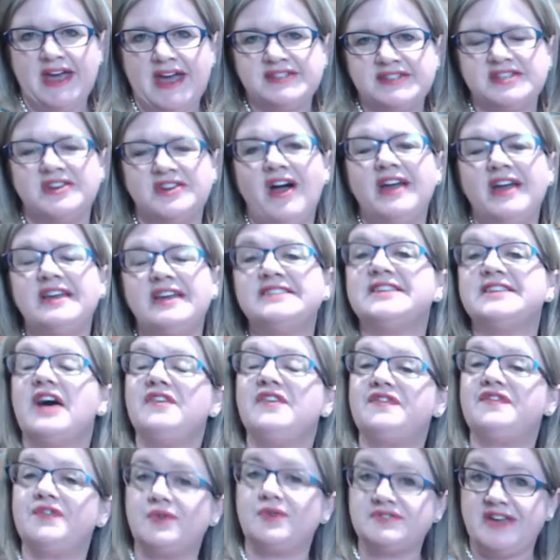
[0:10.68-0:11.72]
Tonight is our
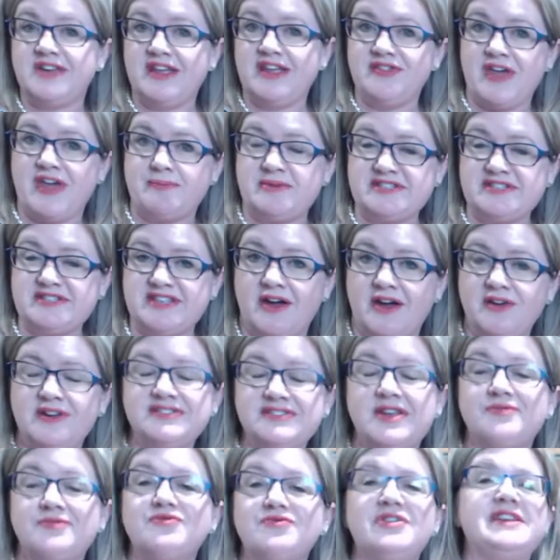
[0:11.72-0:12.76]
14th episode.
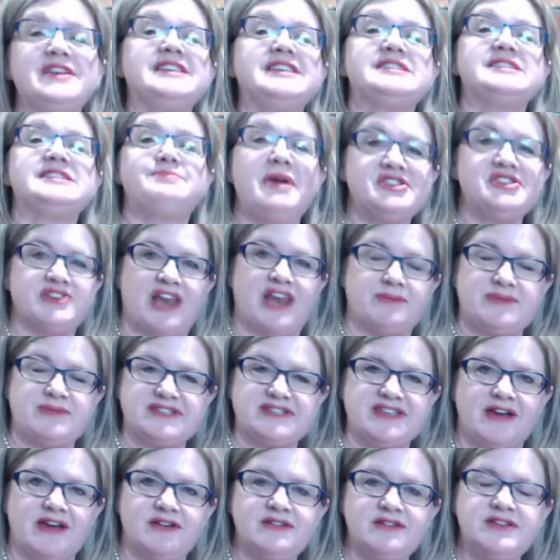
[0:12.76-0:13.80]
It's a really special
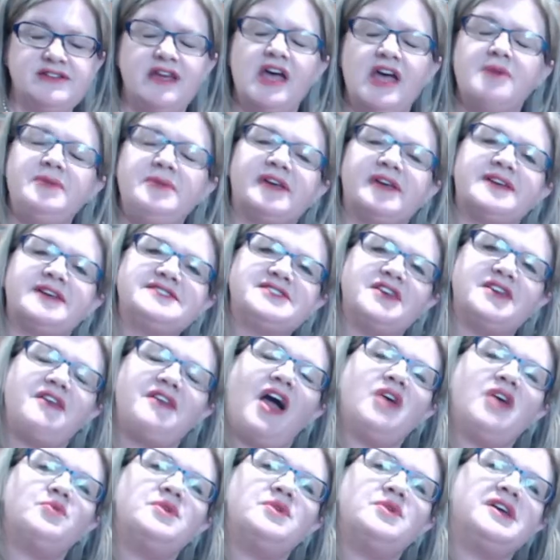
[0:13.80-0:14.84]
episode because
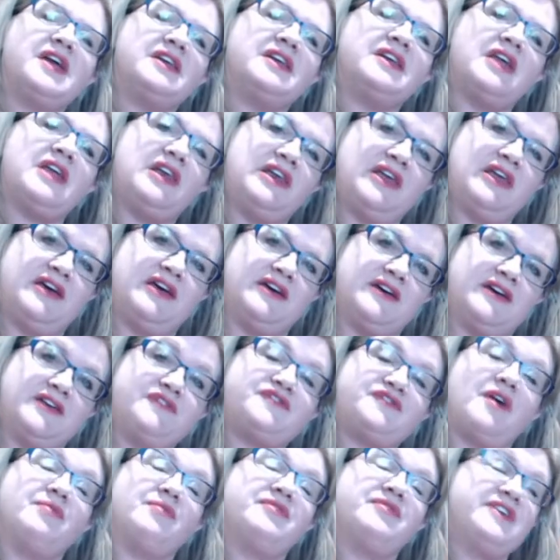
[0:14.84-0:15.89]
tonight we're going to learn
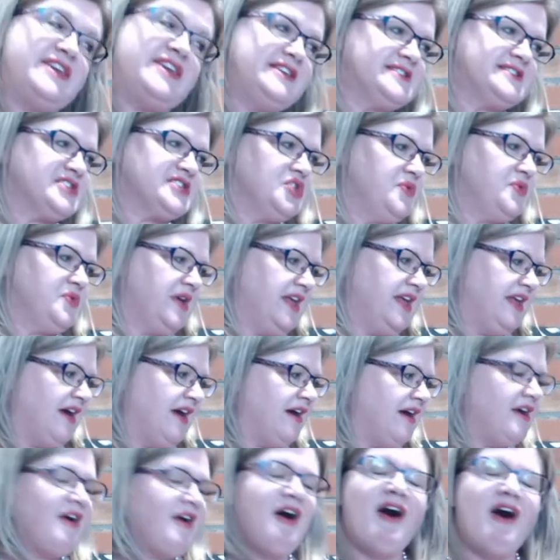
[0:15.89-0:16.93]
from these two here.
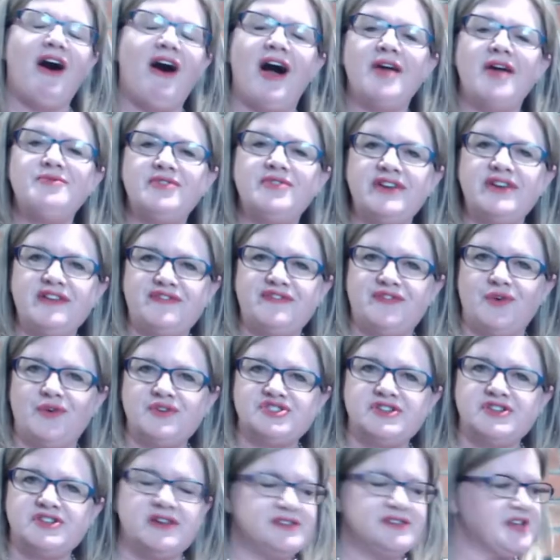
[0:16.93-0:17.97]
I'm really
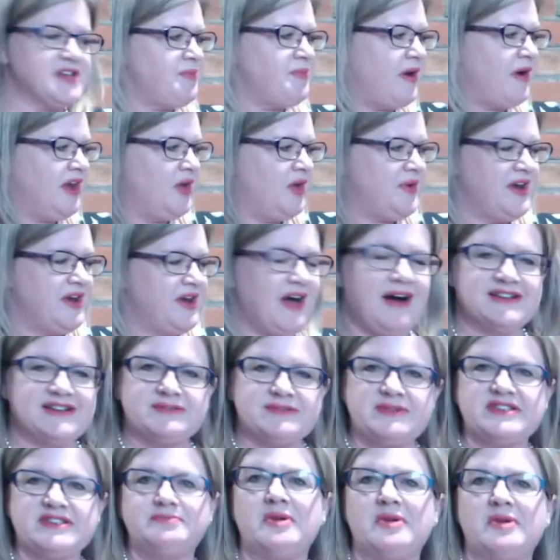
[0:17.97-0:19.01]
fortunate. Apollo and
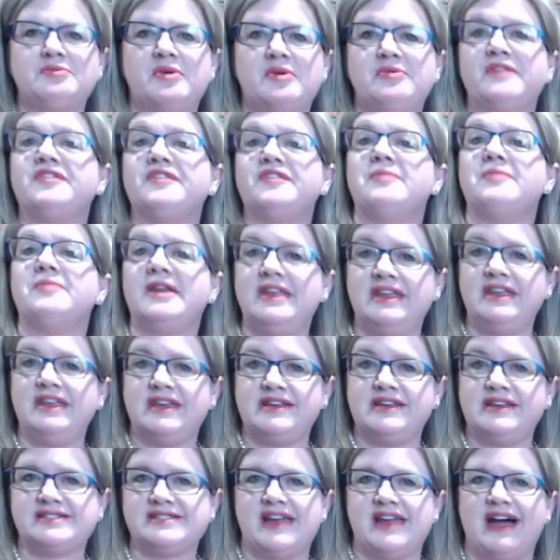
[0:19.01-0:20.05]
Artemis have been with me for many
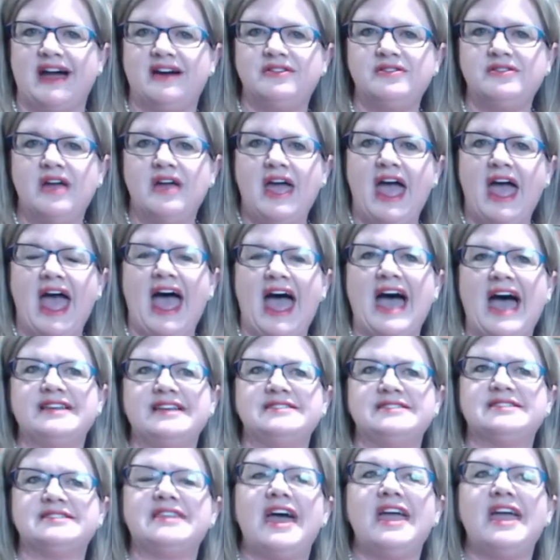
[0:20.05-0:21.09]
years now,
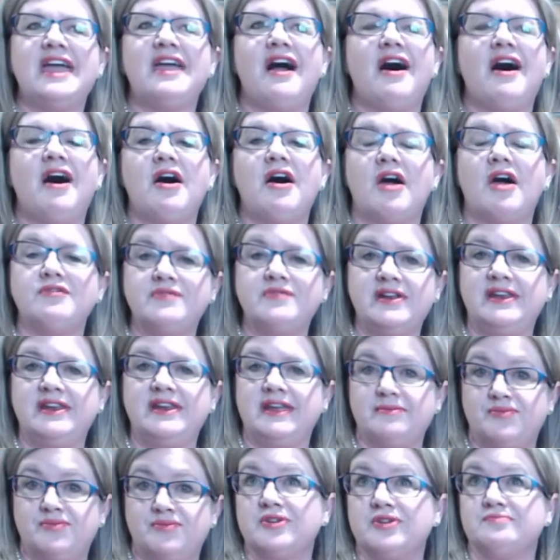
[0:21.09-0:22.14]
and they are a really
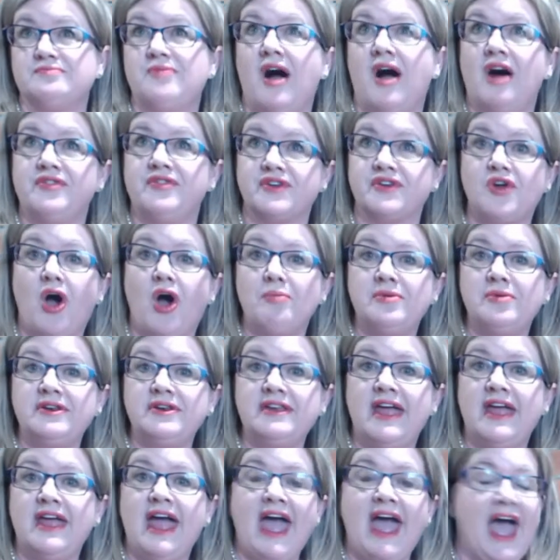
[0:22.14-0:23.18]
important part of the Common,
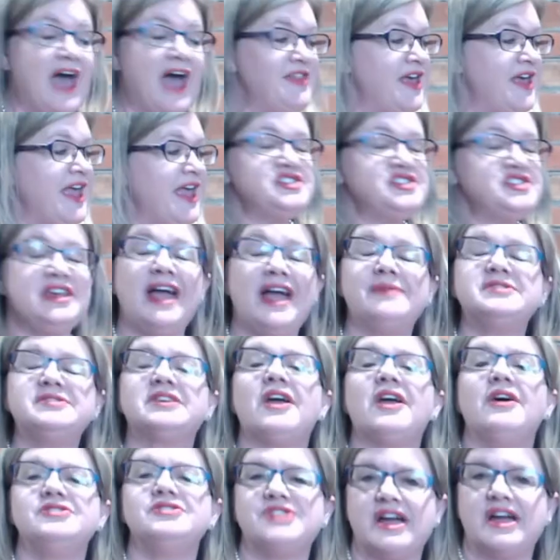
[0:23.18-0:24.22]
and they actually help to
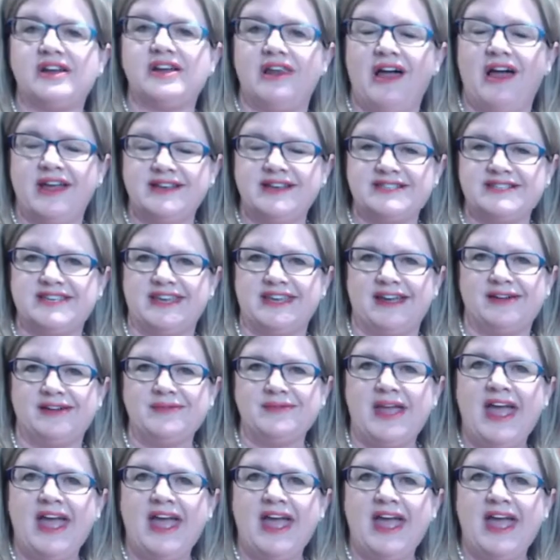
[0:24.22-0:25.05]
coach our clients here.